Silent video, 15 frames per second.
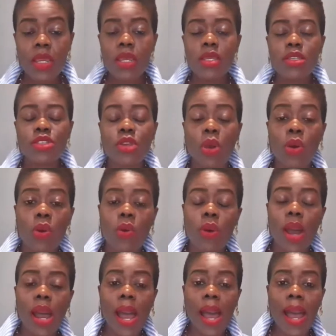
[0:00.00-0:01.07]

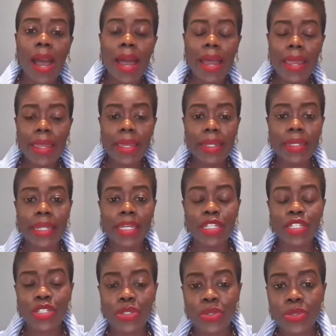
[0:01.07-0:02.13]
So I
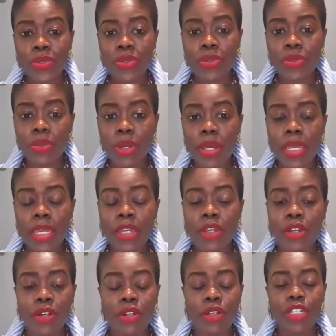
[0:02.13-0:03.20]
like to
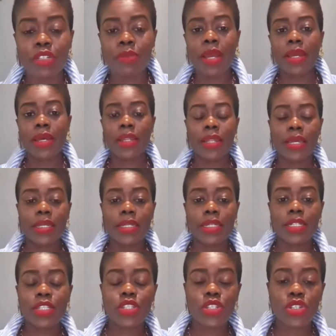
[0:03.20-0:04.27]
encourage my
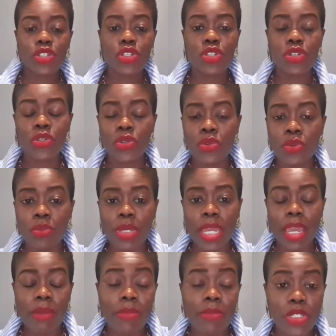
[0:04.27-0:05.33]
clients to be
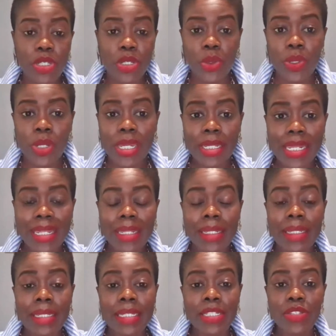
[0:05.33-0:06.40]
able to create at
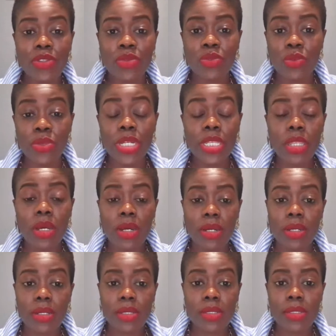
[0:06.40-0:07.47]
least 3
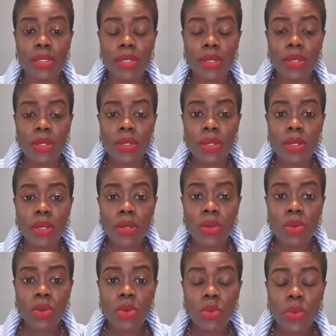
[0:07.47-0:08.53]
looks
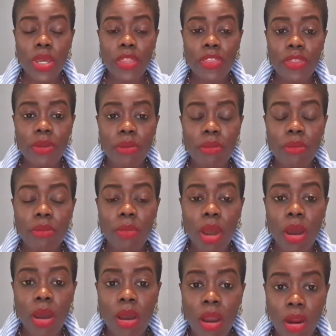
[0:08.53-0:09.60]
with
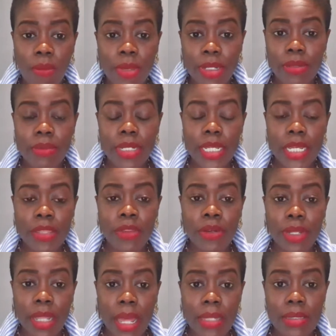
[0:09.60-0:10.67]
a garment in their
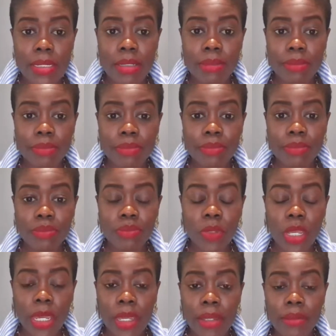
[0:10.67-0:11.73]
closet.
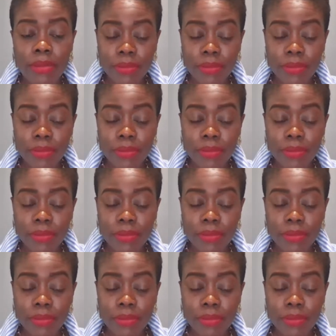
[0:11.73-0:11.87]
Okay.